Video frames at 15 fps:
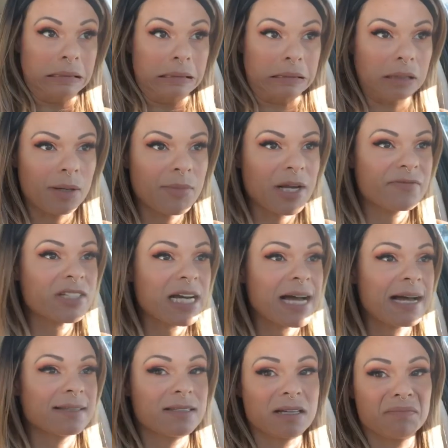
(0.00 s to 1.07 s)
I'm gonna have to
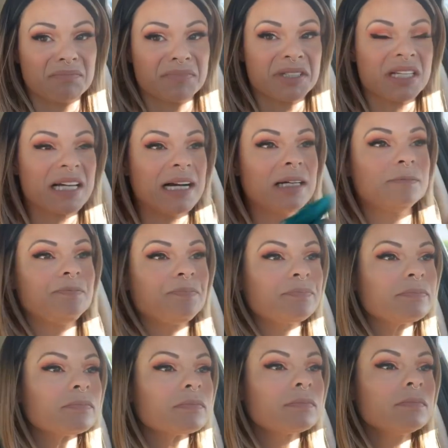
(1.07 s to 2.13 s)
add something to that.
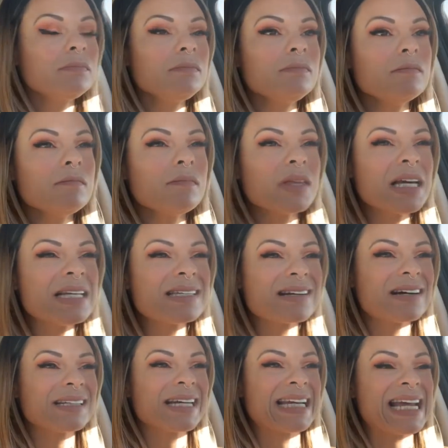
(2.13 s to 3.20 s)
It's
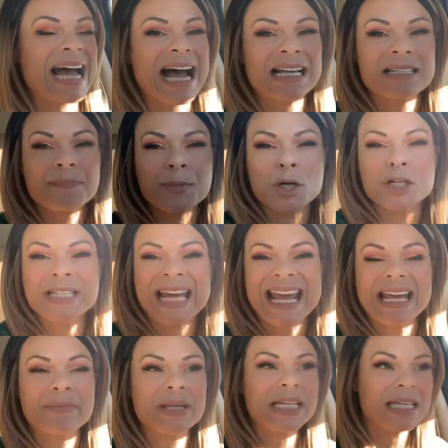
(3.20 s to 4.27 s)
got like an
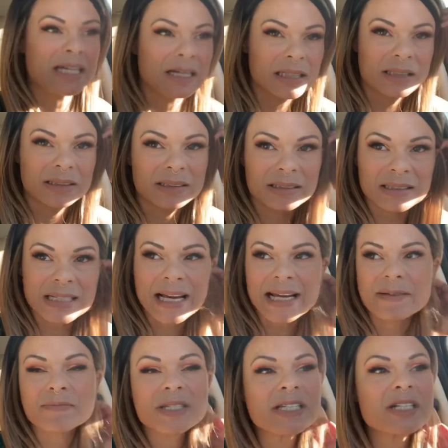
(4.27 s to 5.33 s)
aspartame type